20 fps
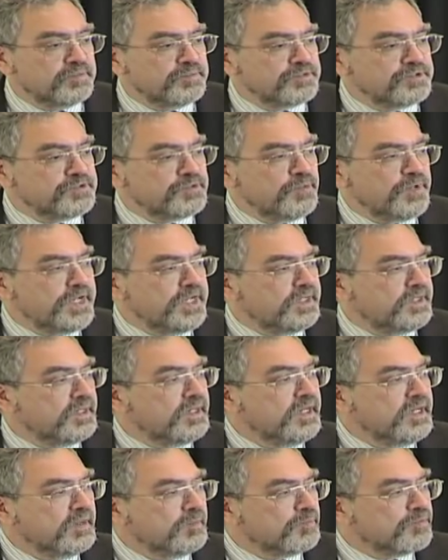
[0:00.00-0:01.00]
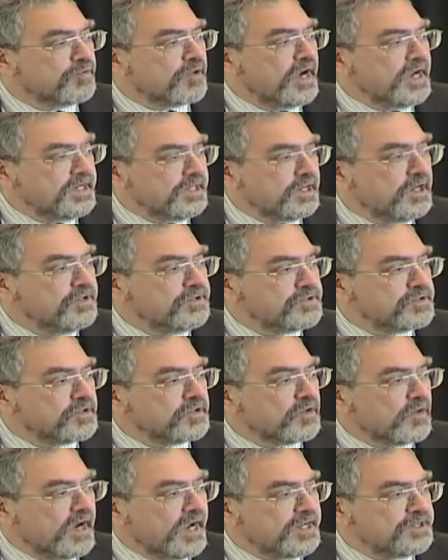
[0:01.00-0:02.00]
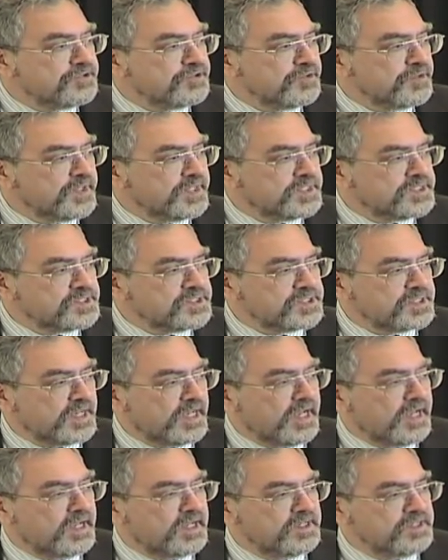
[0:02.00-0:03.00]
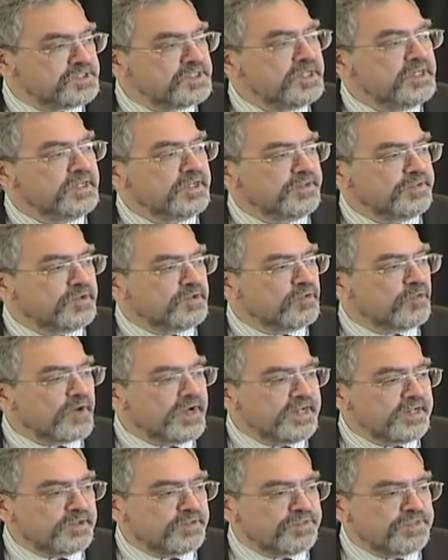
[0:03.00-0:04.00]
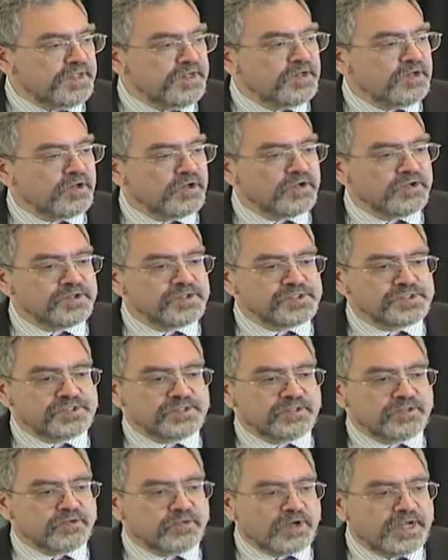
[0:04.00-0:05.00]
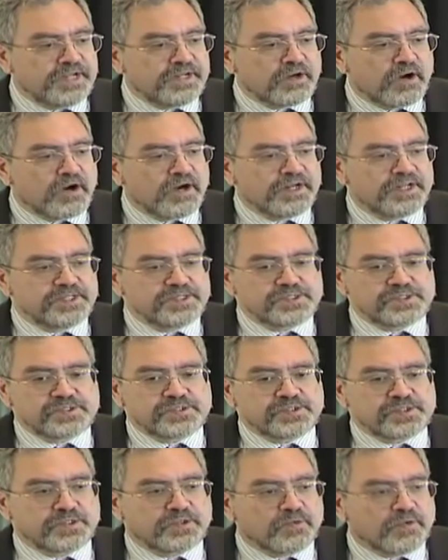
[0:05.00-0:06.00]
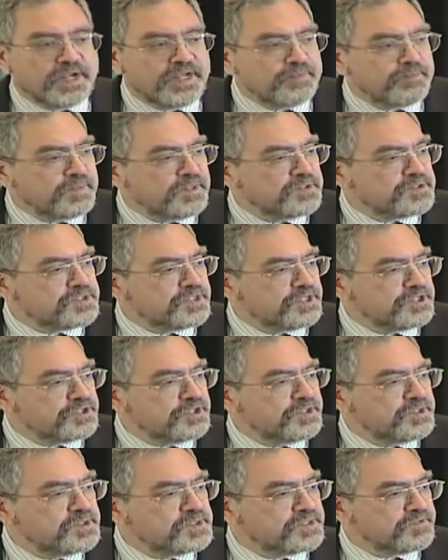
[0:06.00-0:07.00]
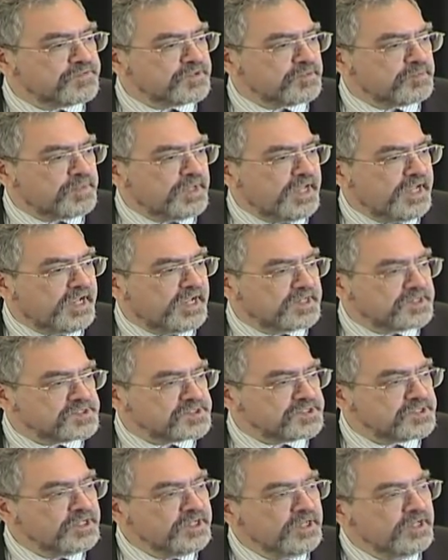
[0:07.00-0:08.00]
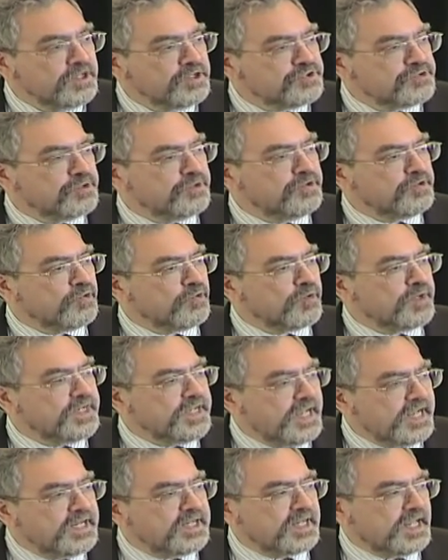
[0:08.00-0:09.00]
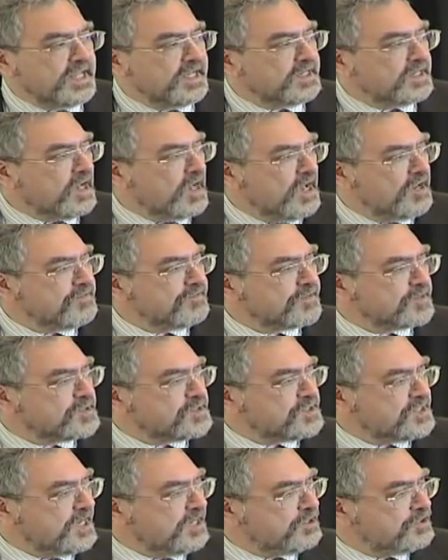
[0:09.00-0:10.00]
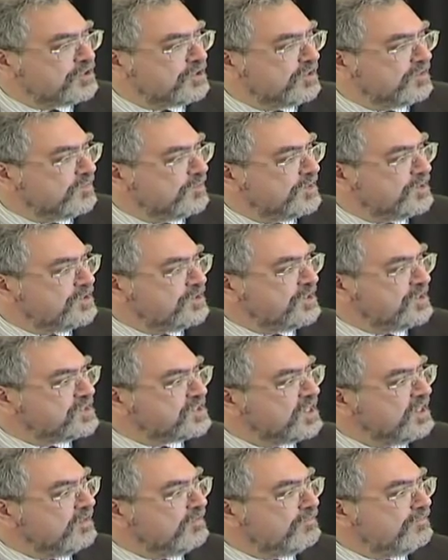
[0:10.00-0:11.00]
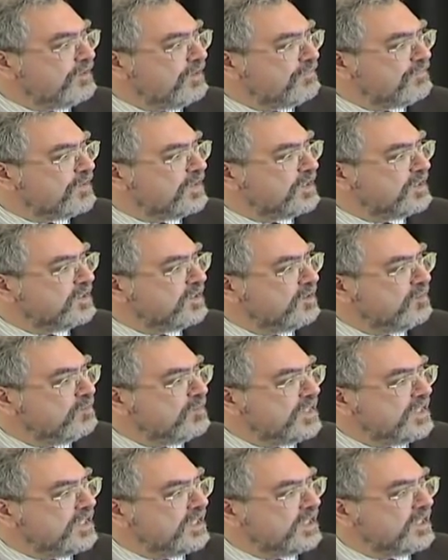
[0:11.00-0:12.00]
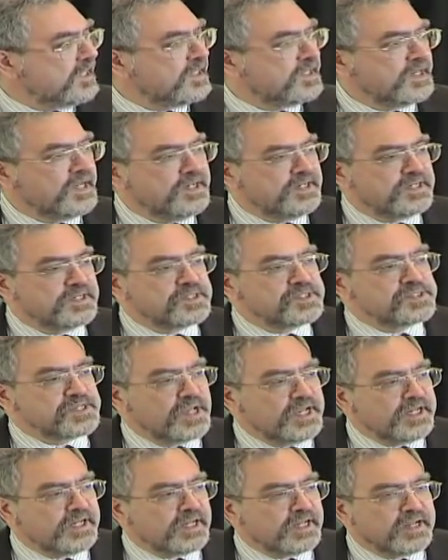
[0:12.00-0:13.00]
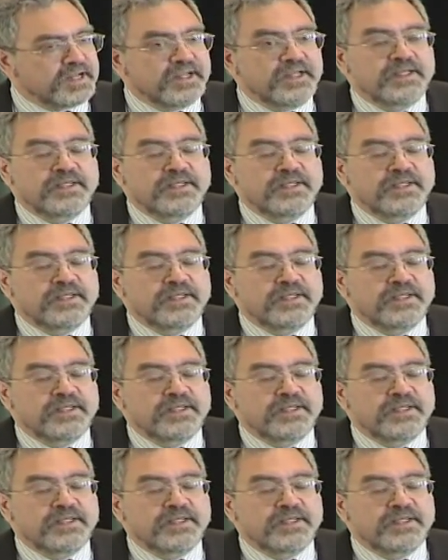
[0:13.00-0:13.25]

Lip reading: between bright undergraduates and the great thinkers, the great artists, the great musicians of the past, should create a conversation which is vivid, immediate, and exciting.